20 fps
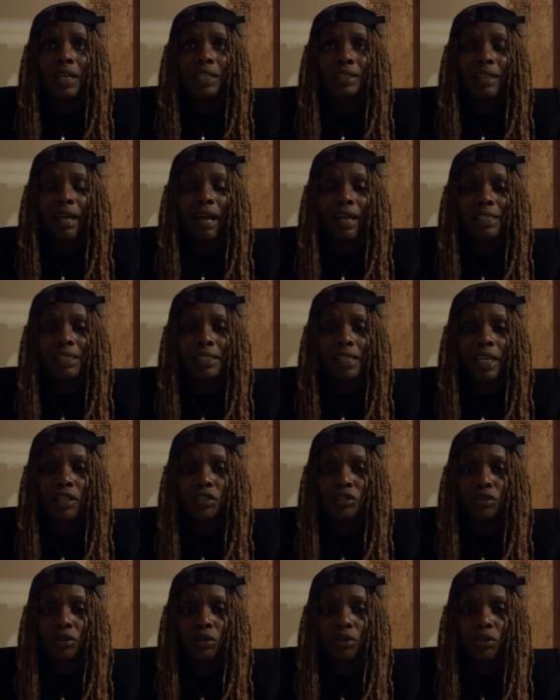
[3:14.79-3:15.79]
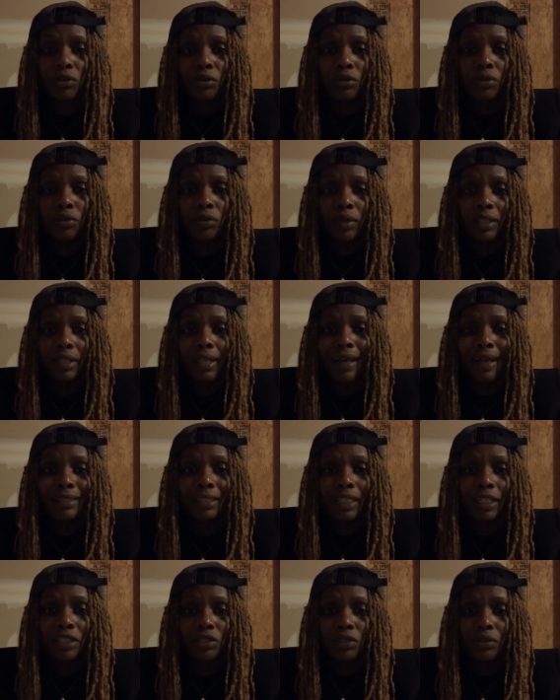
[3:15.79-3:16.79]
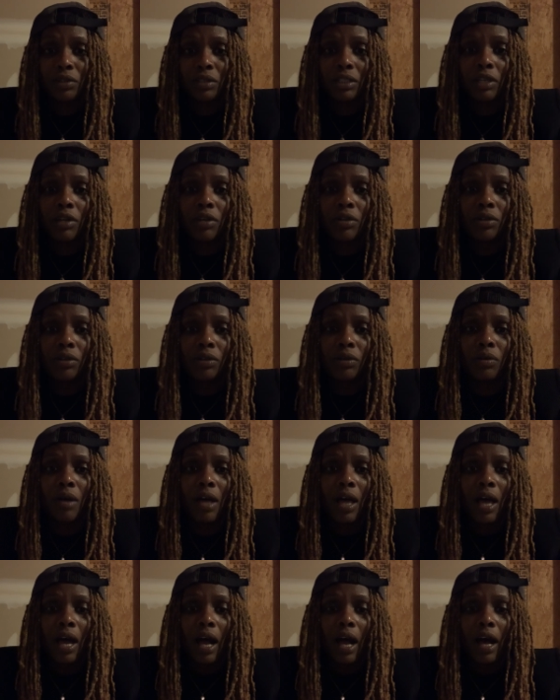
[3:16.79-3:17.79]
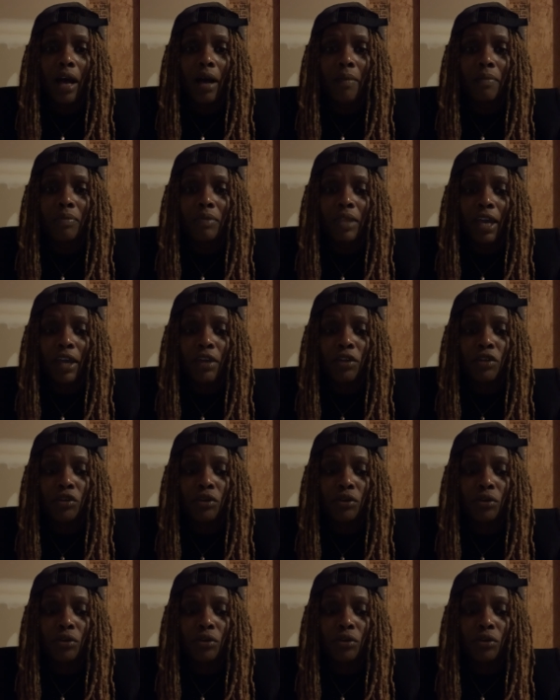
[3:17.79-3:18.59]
dissect your crew or dissect your circle, that